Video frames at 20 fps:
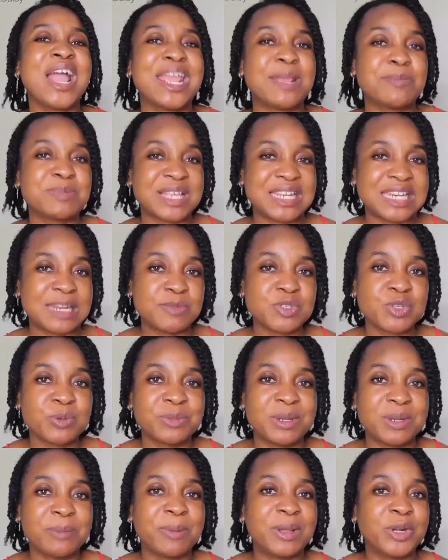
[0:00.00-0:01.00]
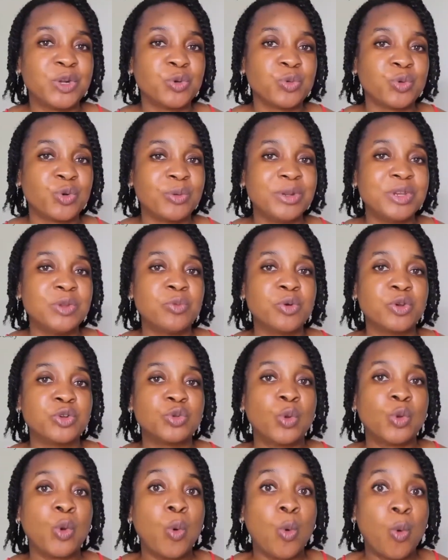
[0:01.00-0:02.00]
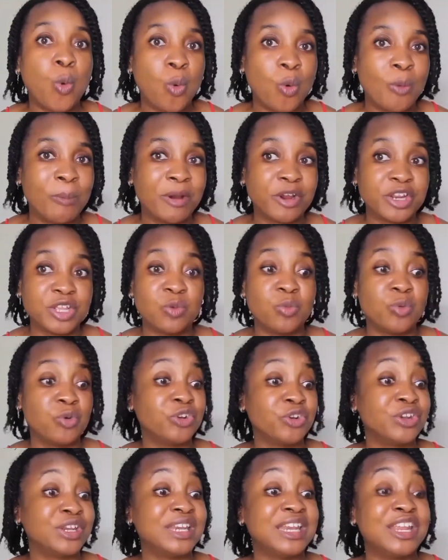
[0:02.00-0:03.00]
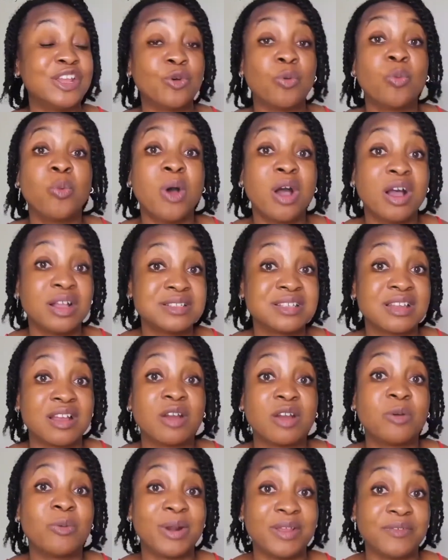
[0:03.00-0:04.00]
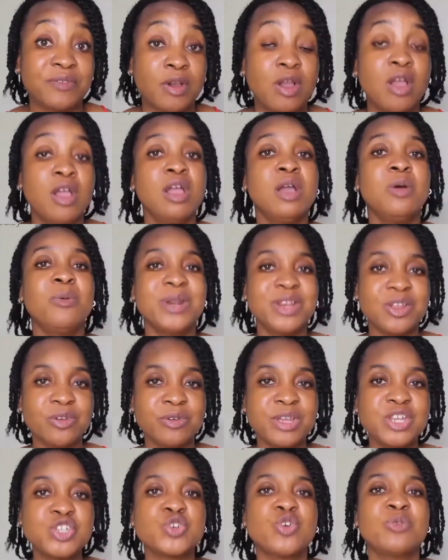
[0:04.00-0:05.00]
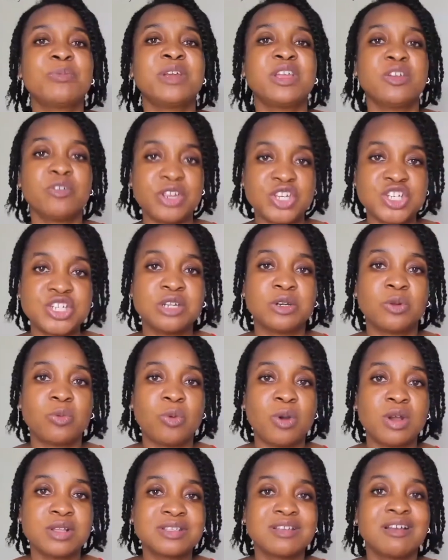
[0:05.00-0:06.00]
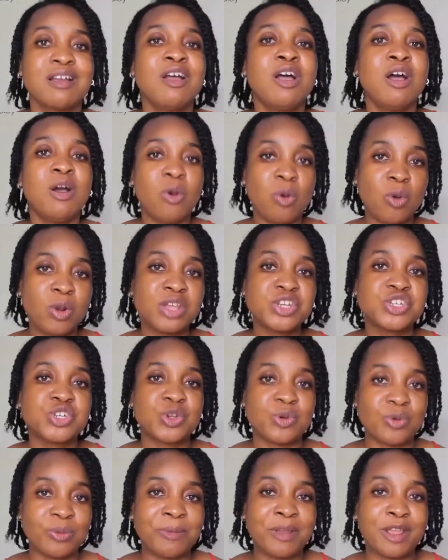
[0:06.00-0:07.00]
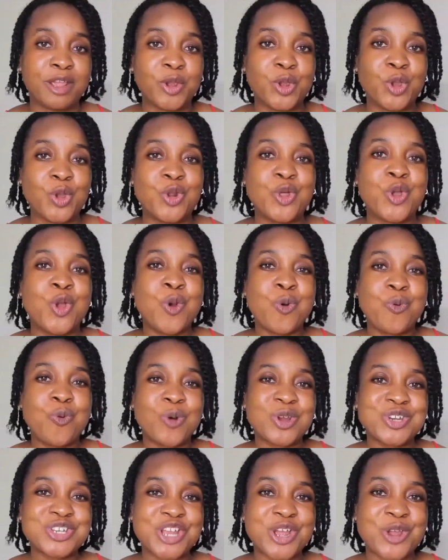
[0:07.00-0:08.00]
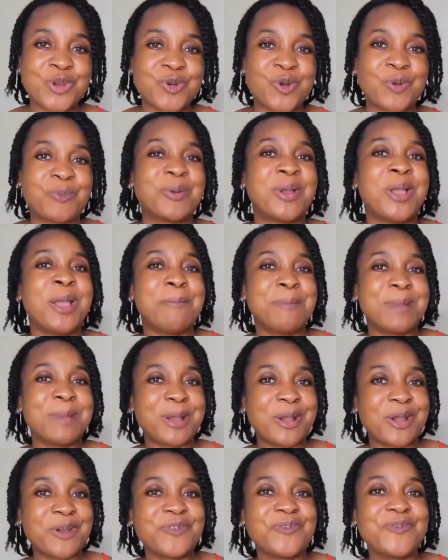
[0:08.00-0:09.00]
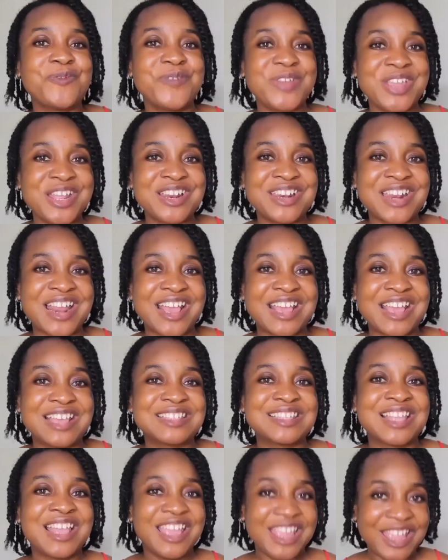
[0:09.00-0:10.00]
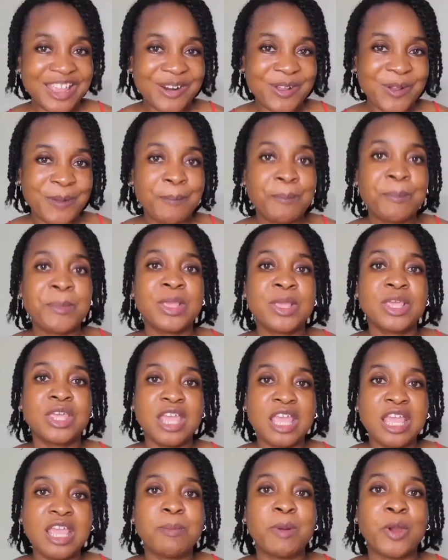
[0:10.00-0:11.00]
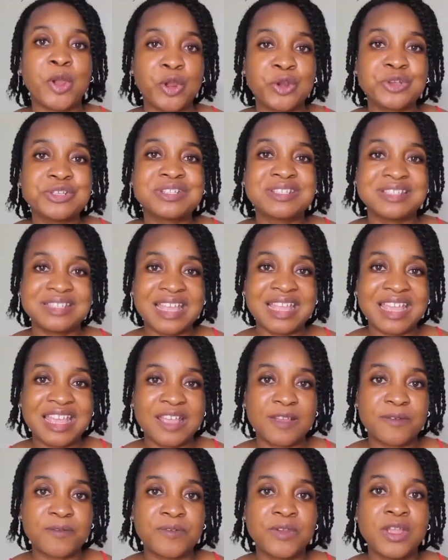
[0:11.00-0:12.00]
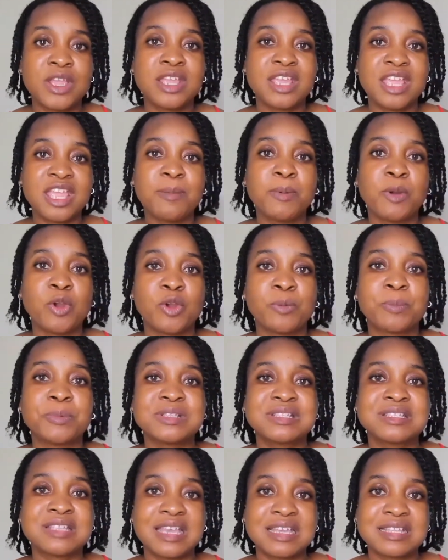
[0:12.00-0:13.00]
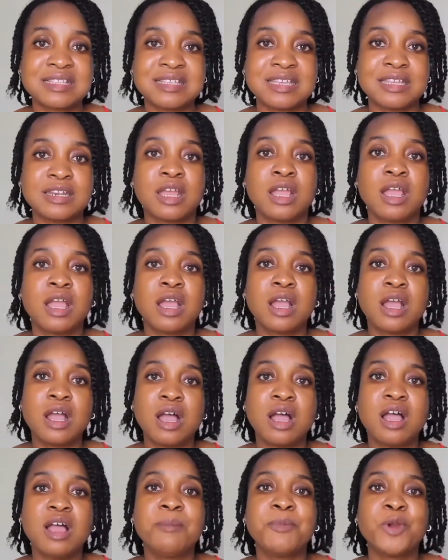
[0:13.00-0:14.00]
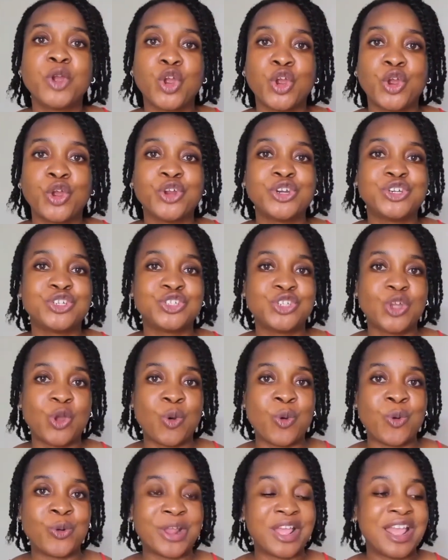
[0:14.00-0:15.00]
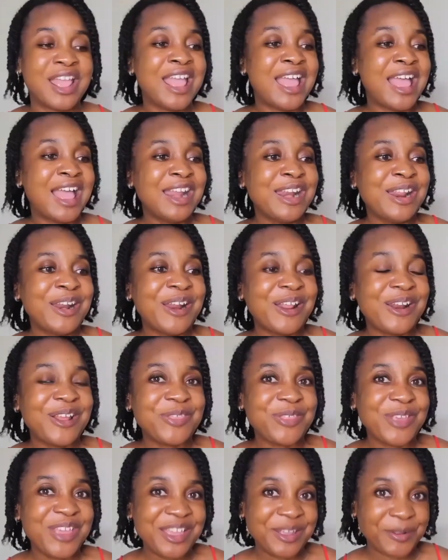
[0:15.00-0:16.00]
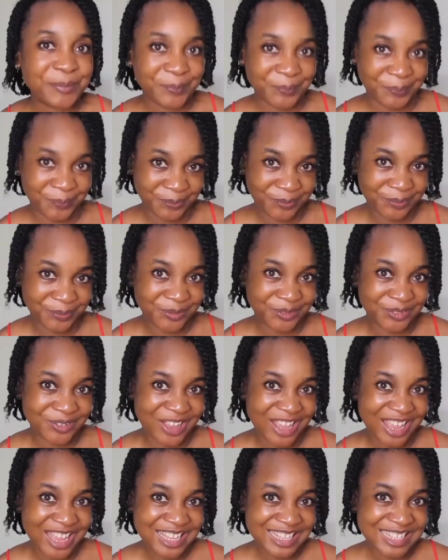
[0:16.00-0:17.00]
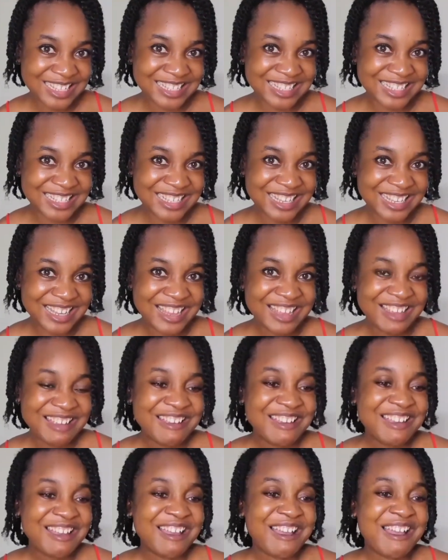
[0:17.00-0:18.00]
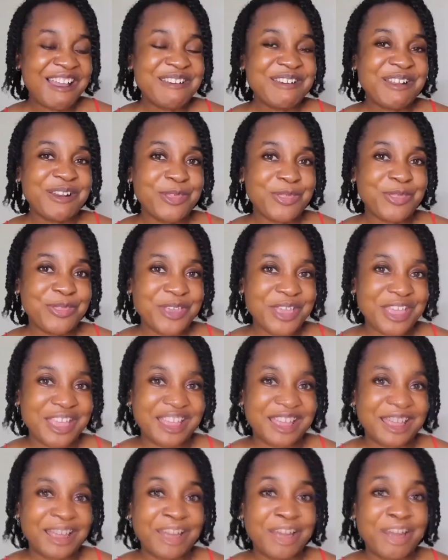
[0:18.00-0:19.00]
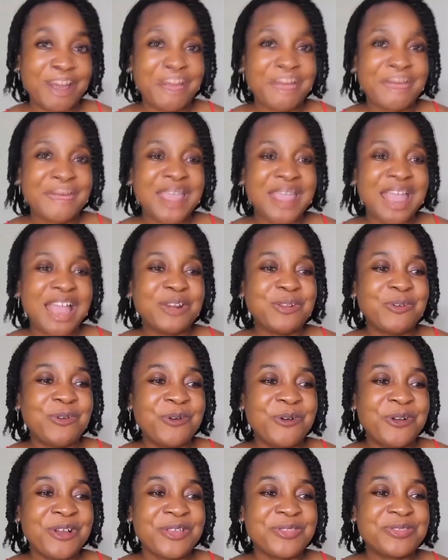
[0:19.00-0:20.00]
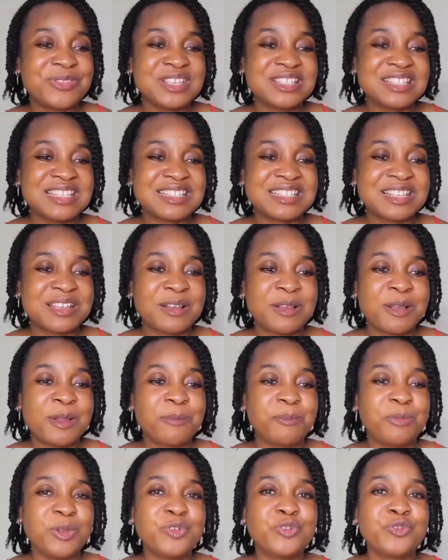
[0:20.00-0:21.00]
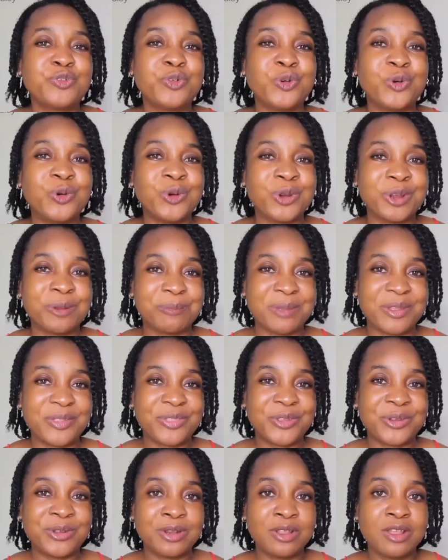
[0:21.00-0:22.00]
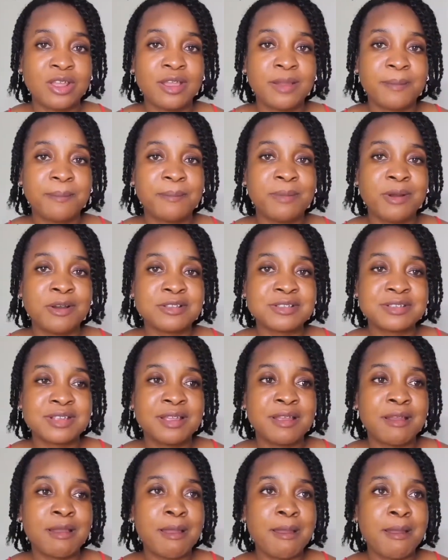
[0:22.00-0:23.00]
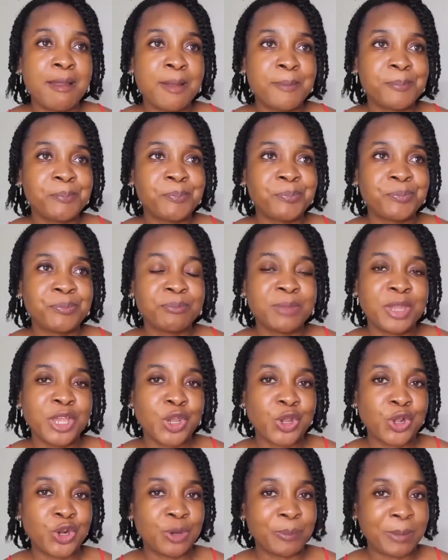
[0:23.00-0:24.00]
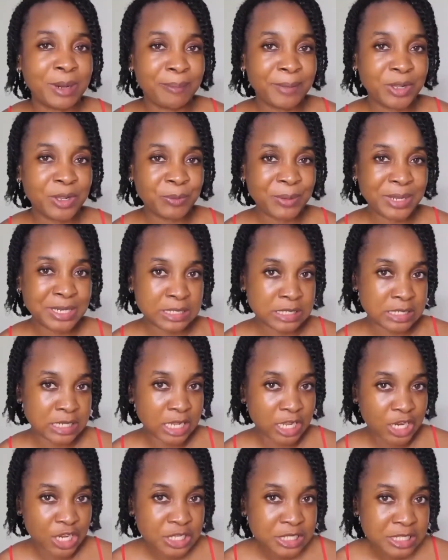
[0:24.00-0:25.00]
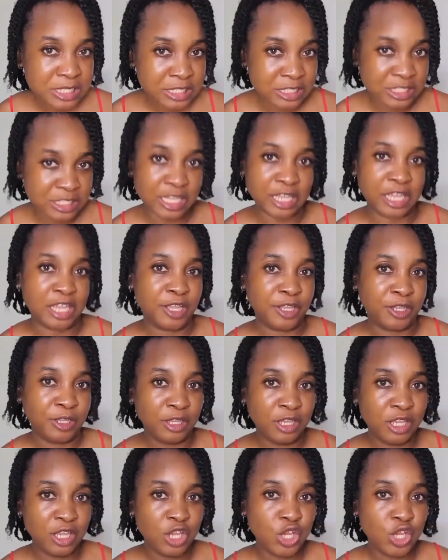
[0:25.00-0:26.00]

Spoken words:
wipes and then something upon the road when you weren't home or you weren't near water or whatever, when you reach home or you reach near the water, hold a shower, my girl. Wash her up. Make her feel nice. You know, keep her safe. Keep her protected. Calm her down. And another thing, right? Another thing. I know this is a before method, but my girl, nobody make one tell you say.